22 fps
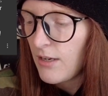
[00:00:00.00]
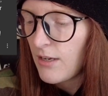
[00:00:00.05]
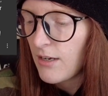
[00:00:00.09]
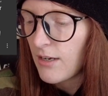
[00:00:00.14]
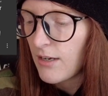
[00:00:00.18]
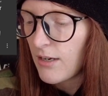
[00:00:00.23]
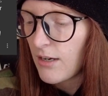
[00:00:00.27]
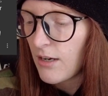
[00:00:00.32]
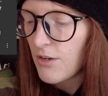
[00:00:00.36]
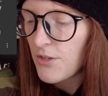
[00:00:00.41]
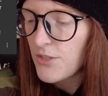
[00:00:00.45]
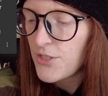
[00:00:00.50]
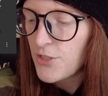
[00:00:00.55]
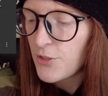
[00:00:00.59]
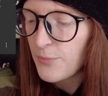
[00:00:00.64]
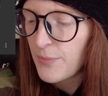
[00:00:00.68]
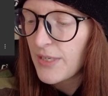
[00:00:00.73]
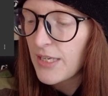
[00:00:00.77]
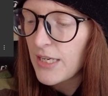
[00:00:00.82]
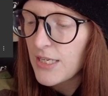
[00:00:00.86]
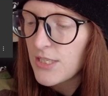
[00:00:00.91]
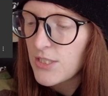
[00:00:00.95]
Also,
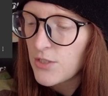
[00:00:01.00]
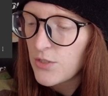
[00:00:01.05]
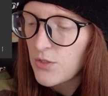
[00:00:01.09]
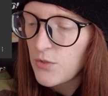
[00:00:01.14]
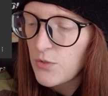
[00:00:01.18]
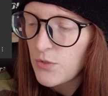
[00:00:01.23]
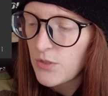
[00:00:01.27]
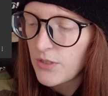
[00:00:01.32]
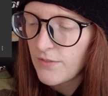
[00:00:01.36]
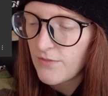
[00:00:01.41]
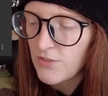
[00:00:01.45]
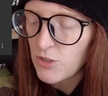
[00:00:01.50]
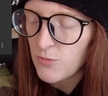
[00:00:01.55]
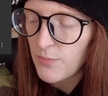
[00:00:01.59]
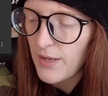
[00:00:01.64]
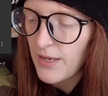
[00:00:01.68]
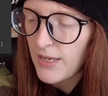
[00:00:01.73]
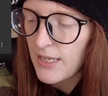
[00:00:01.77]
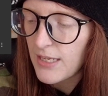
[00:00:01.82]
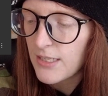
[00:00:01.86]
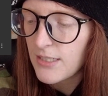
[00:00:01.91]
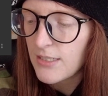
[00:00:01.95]
because you live in
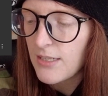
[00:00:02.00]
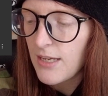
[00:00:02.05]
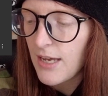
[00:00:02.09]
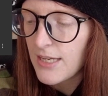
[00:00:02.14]
Japan,